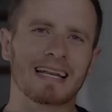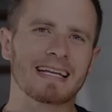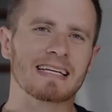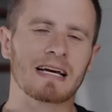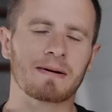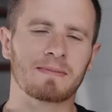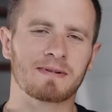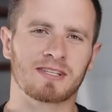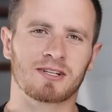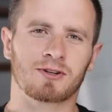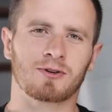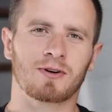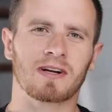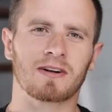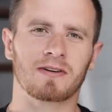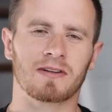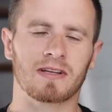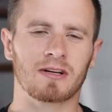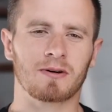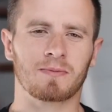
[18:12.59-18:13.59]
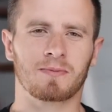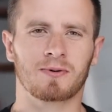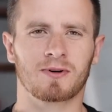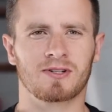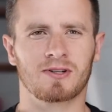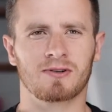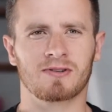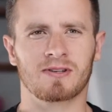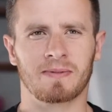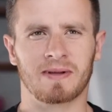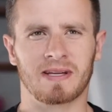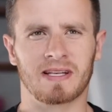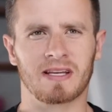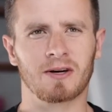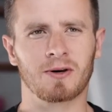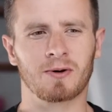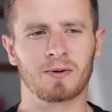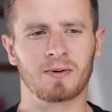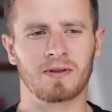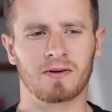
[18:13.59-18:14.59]
anytime as a creator that you pursue something
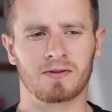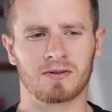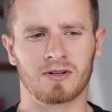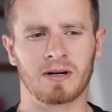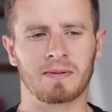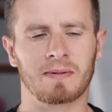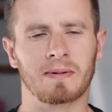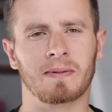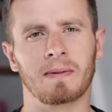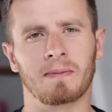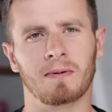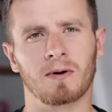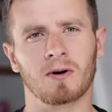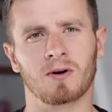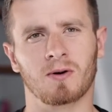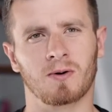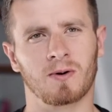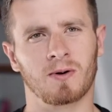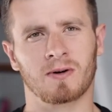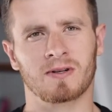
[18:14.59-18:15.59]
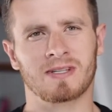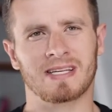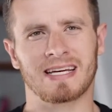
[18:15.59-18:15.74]
new, there's gonna be people who are